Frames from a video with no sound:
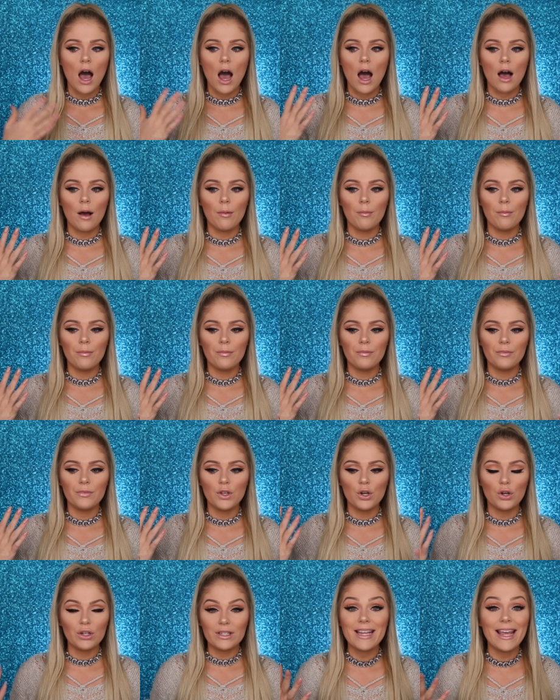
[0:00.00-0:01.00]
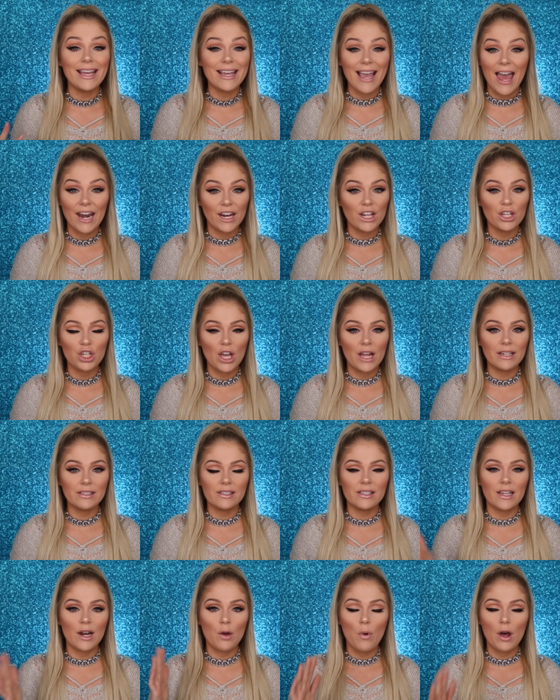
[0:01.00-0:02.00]
um, you know, take any
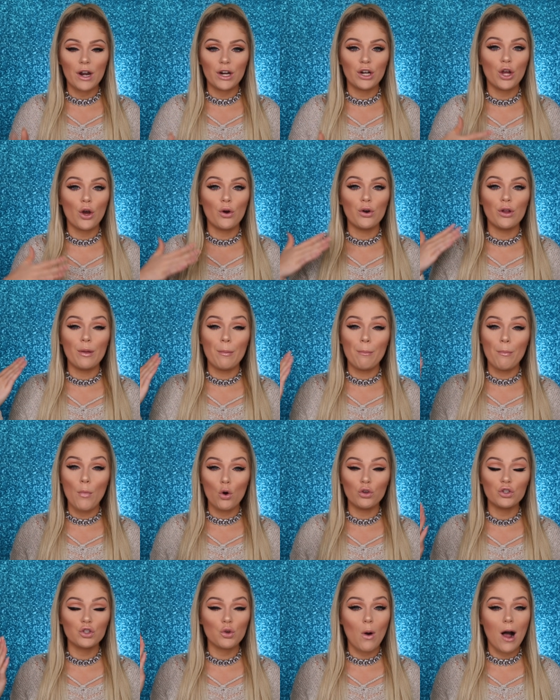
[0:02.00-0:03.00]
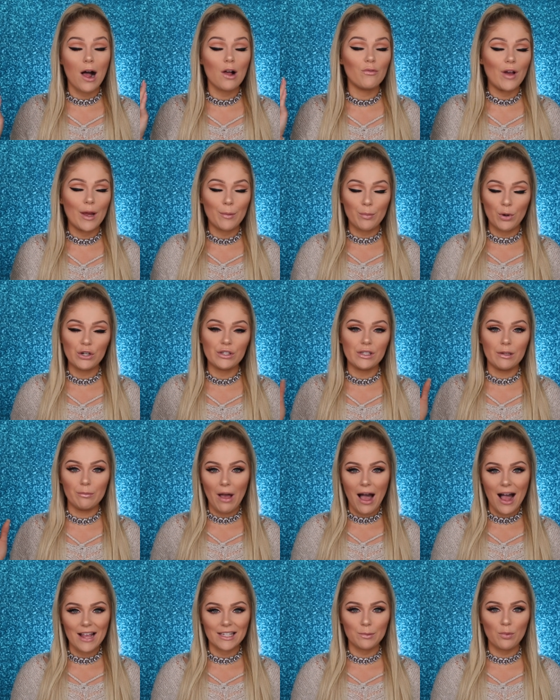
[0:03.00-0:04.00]
chances and I wanted to go to the most qualified
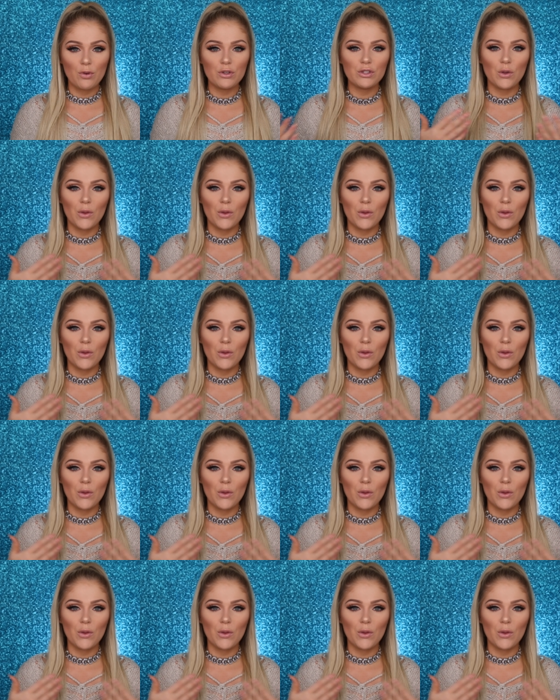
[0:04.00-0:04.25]
person possible.